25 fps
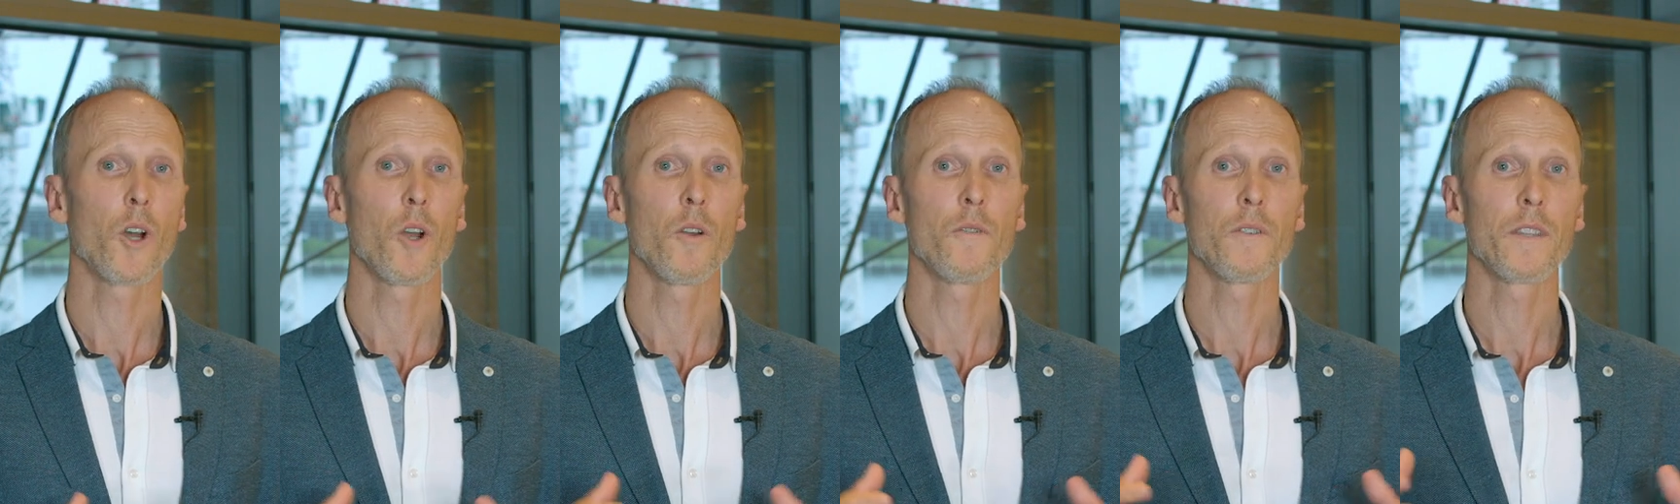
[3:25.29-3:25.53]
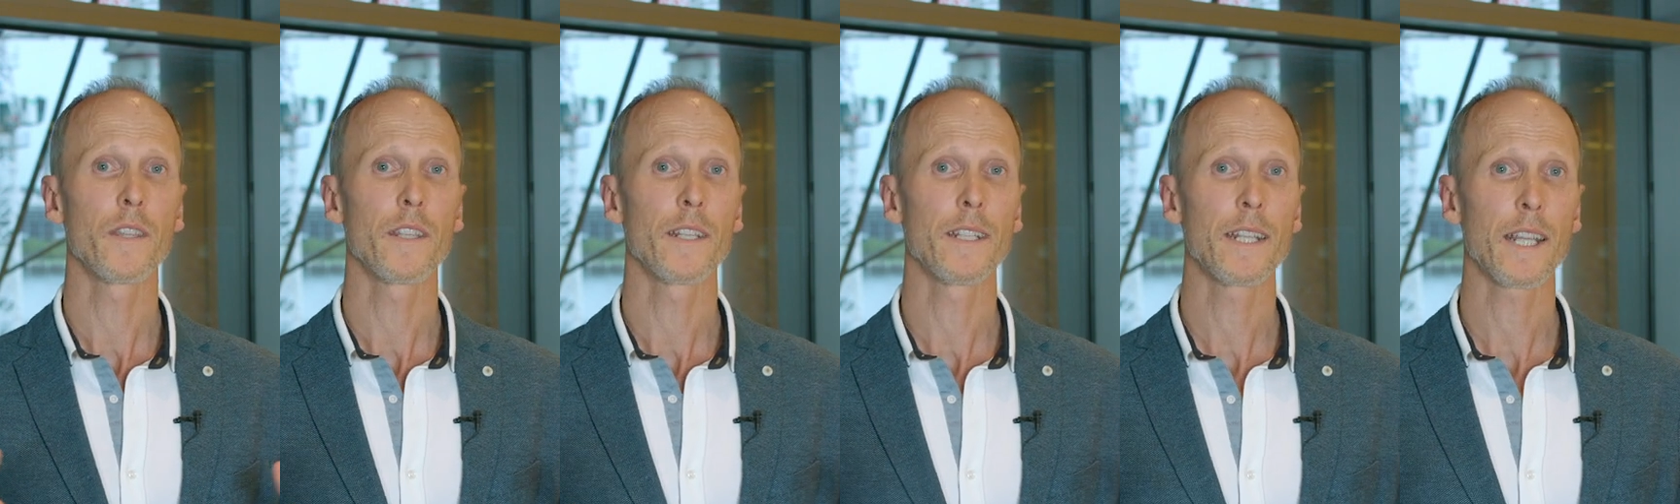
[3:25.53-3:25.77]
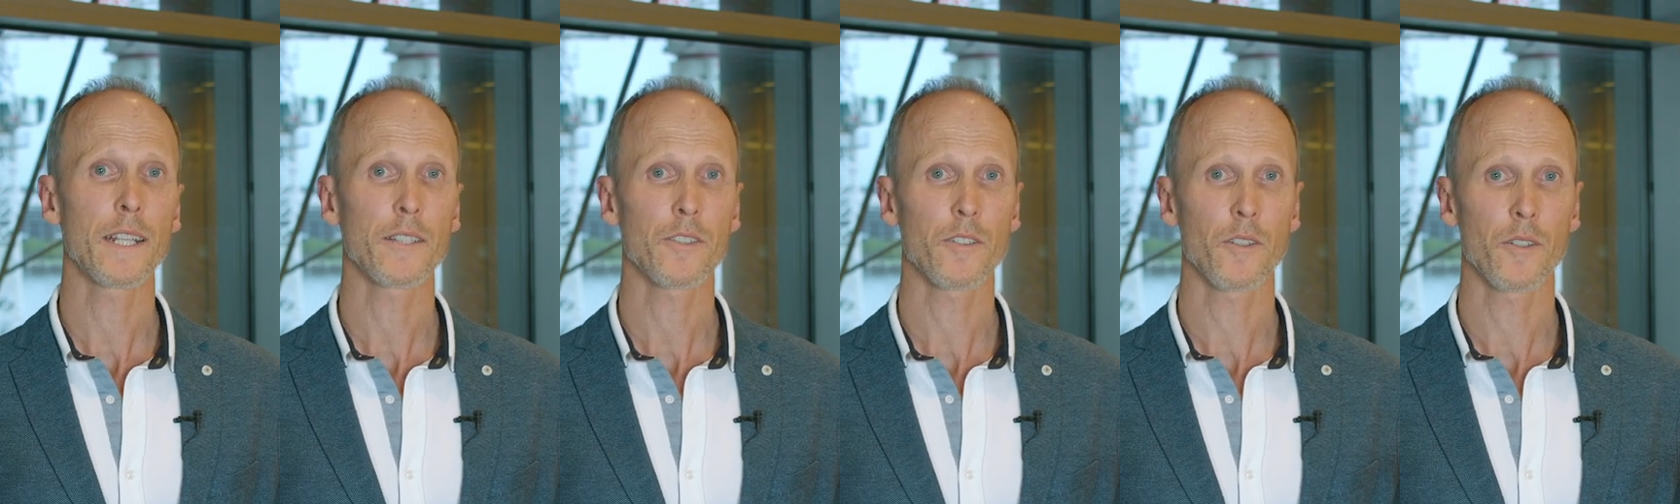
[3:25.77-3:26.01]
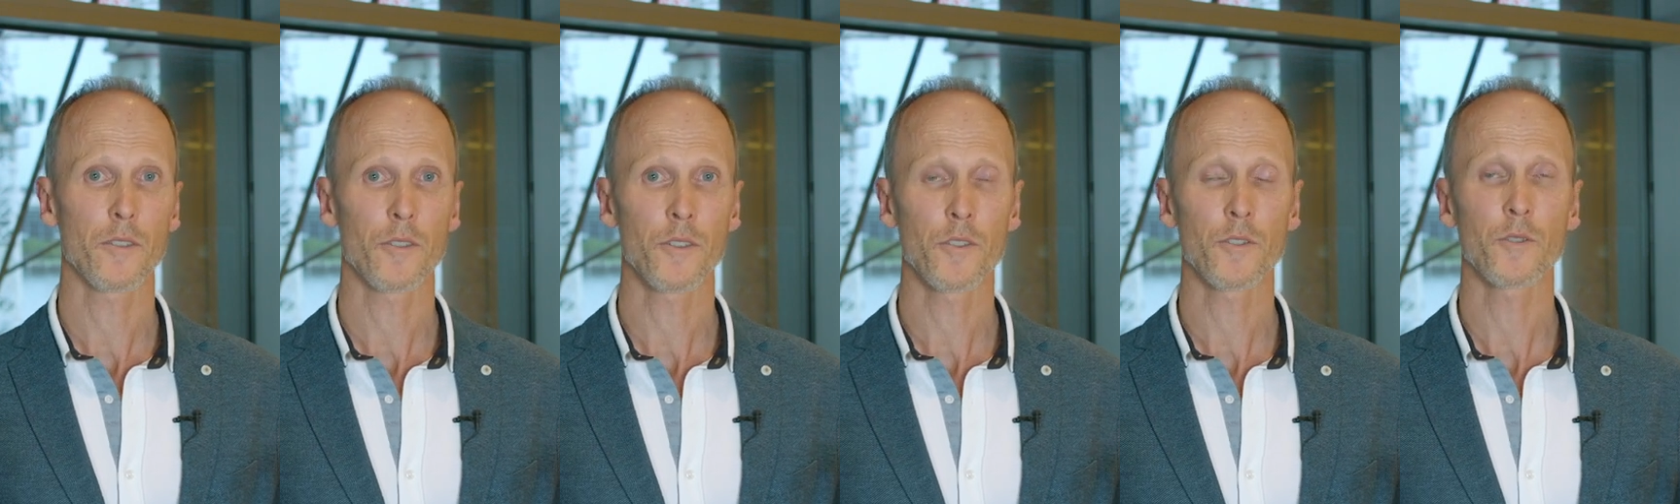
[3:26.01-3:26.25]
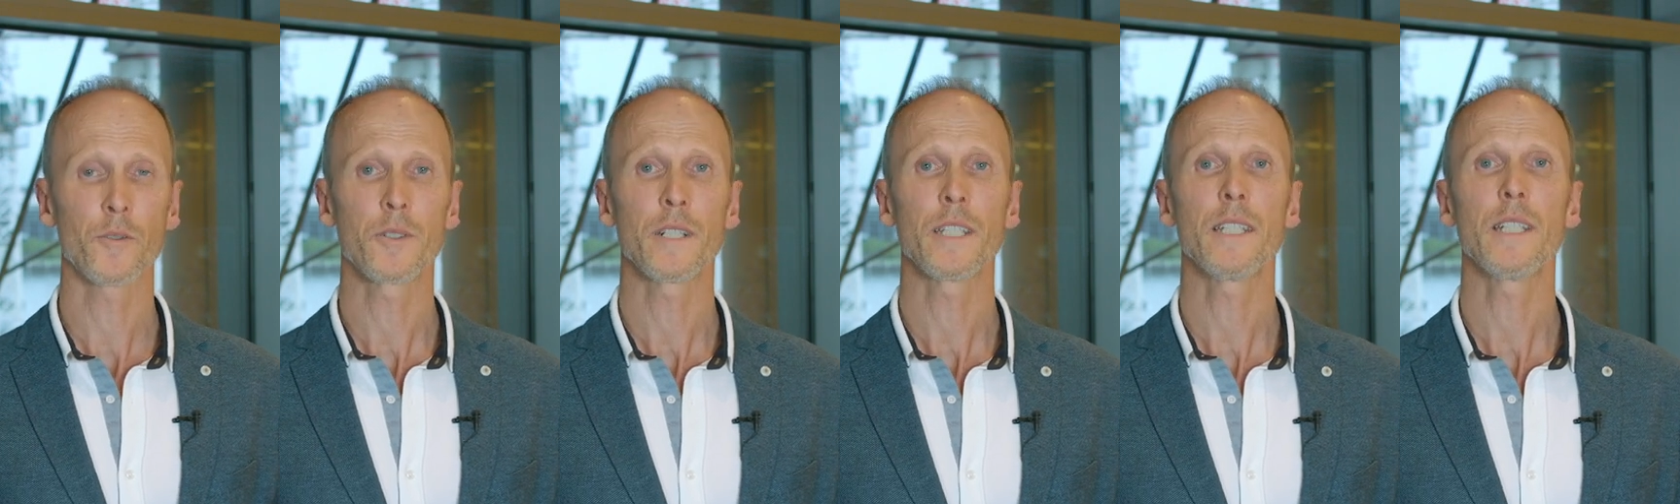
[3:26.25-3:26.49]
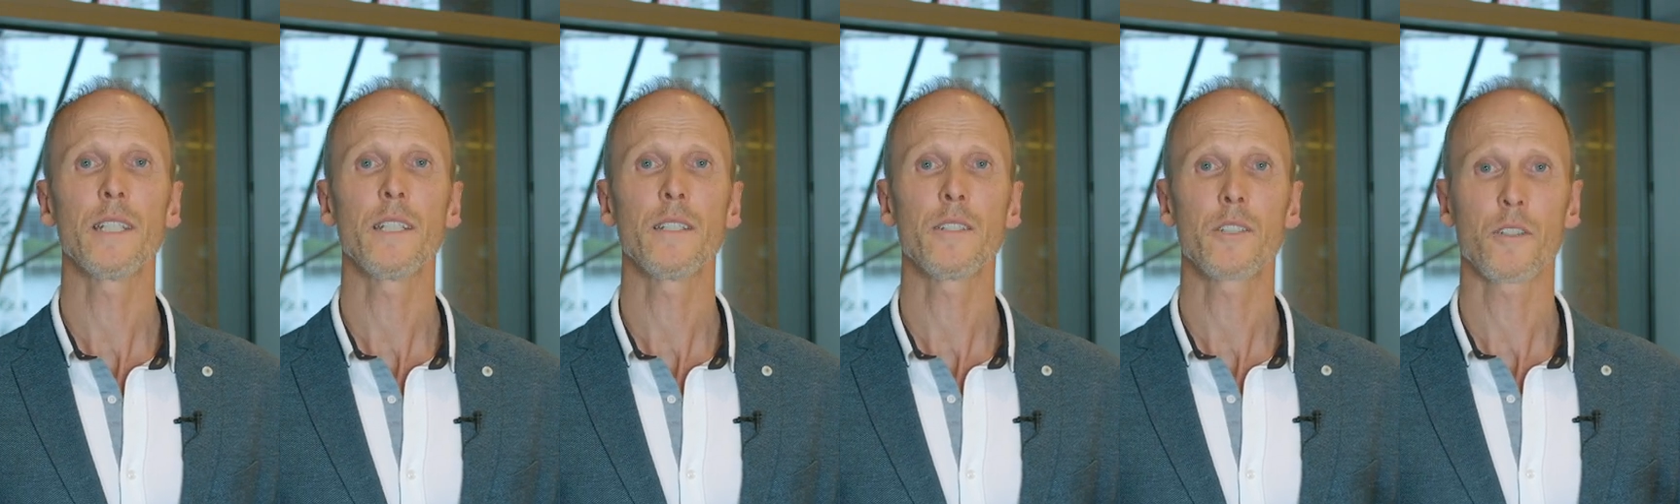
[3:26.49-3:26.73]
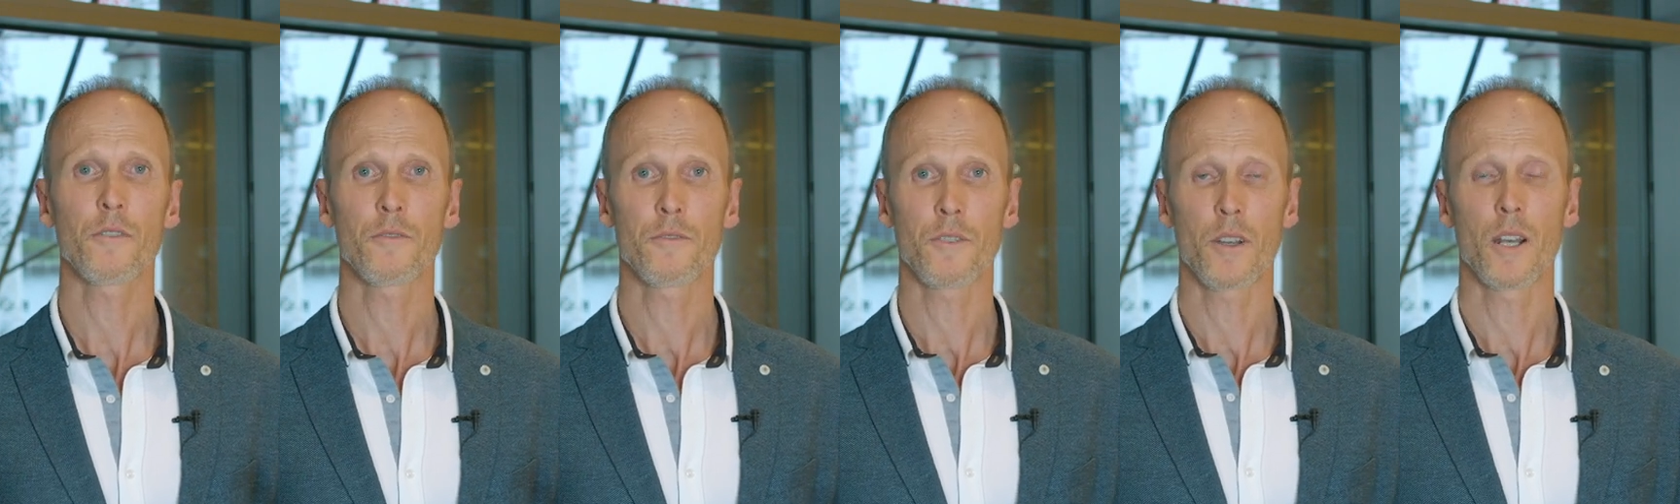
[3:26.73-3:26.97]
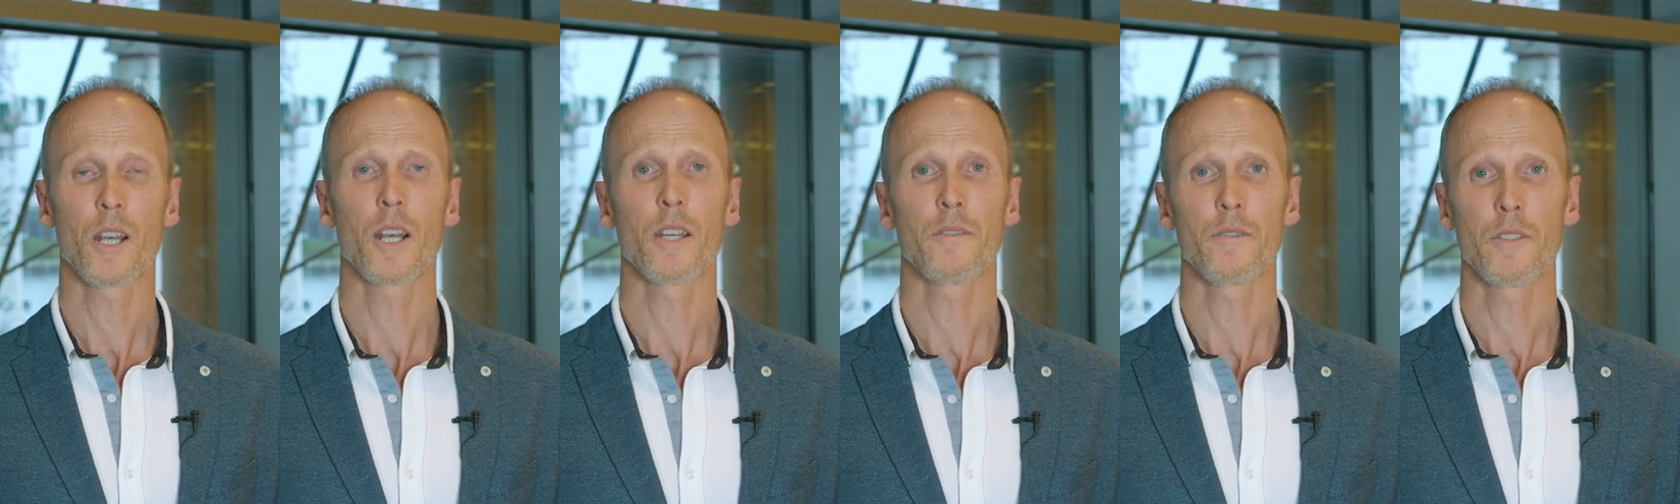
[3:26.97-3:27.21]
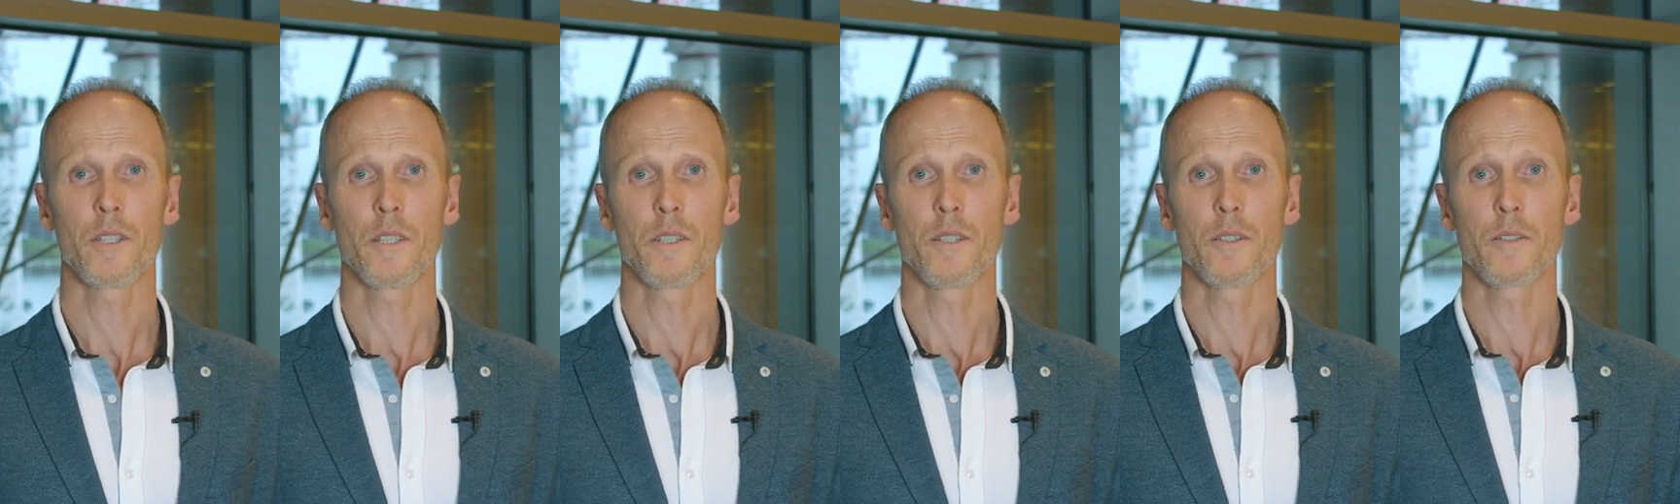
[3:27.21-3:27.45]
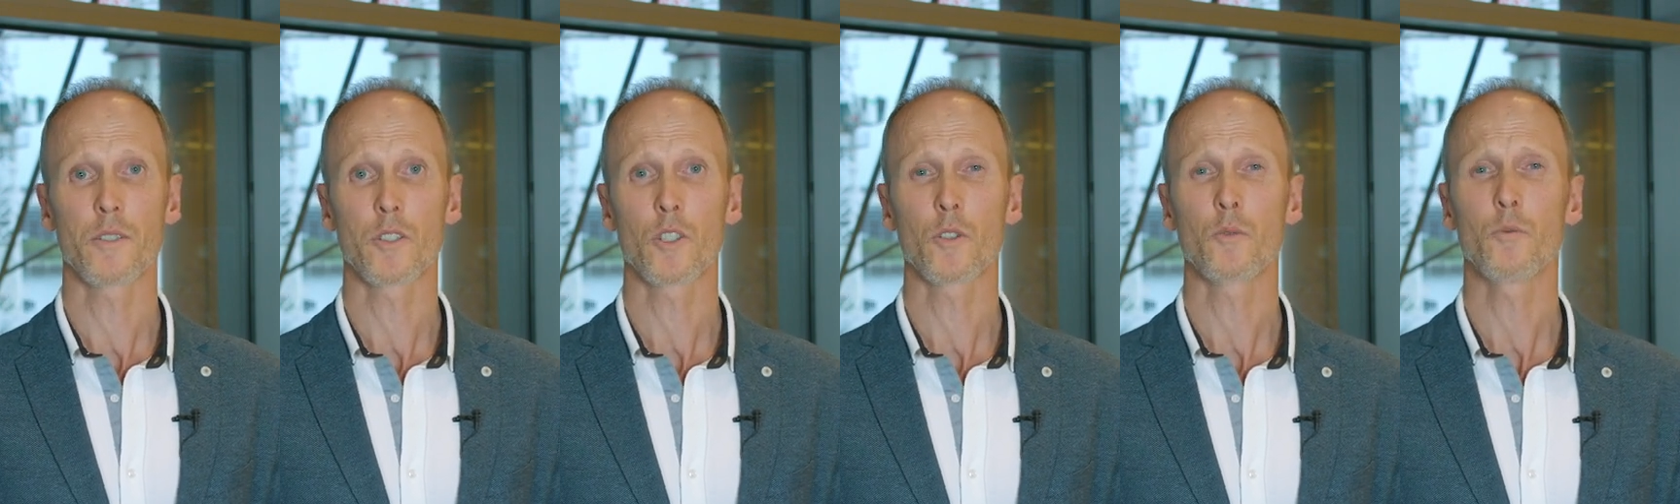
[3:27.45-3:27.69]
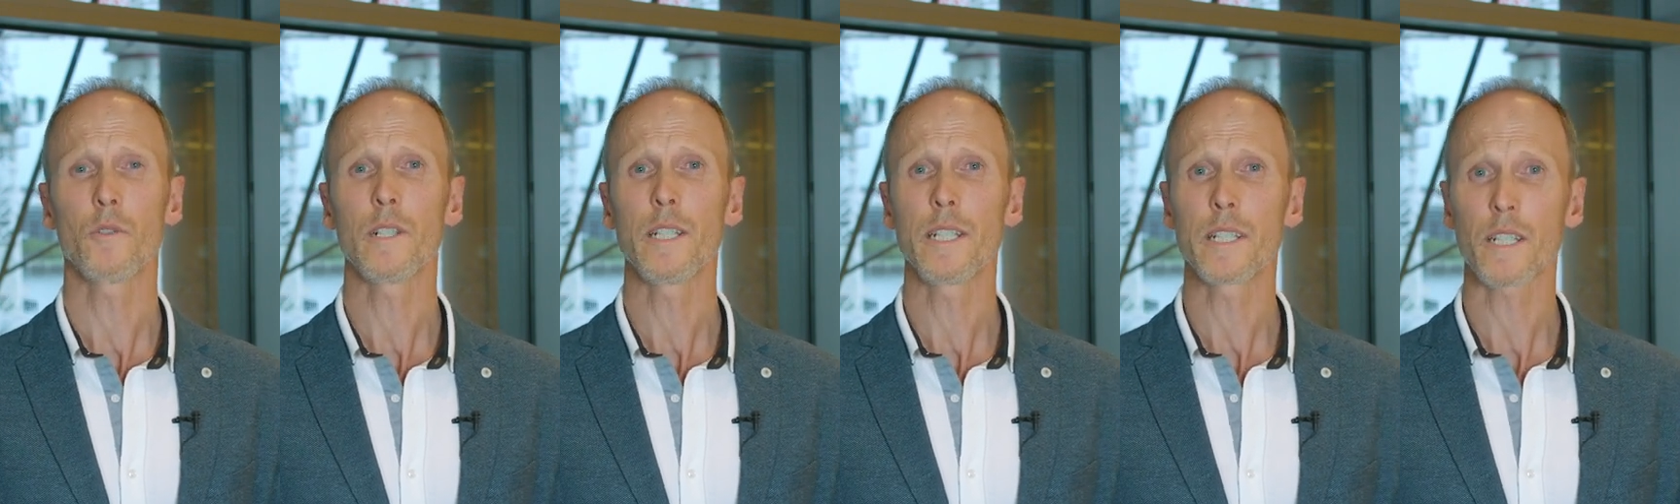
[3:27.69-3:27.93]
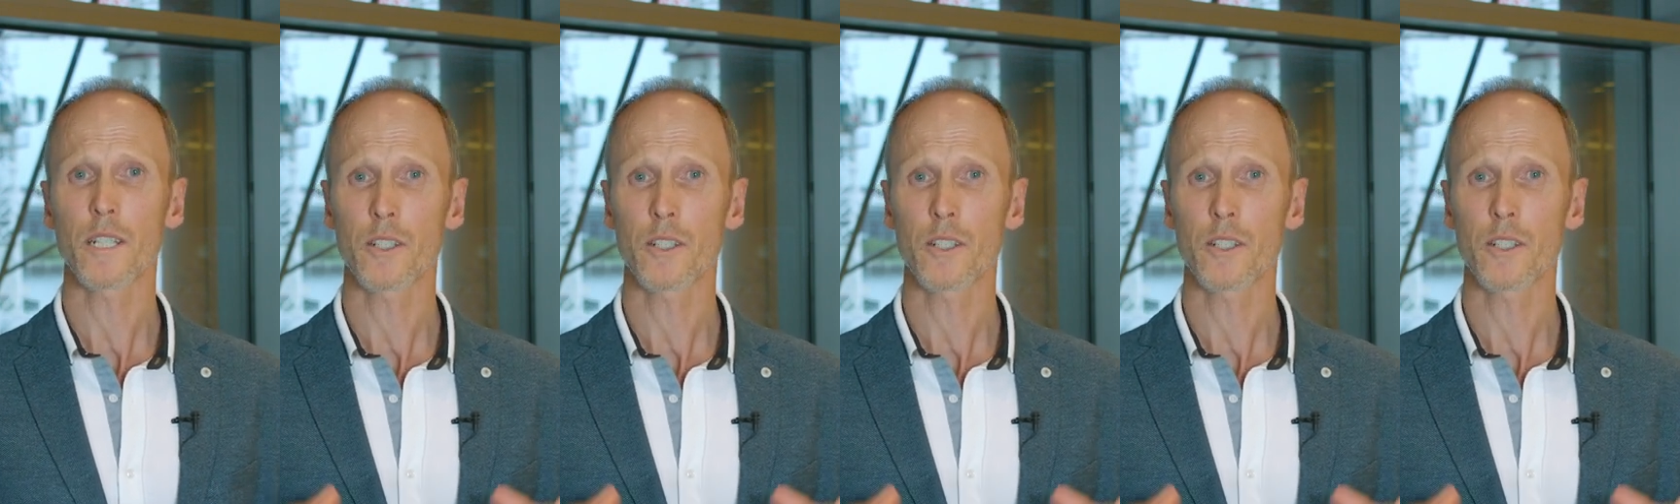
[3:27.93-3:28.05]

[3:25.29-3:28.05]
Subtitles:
over the next 3 to 5 years to really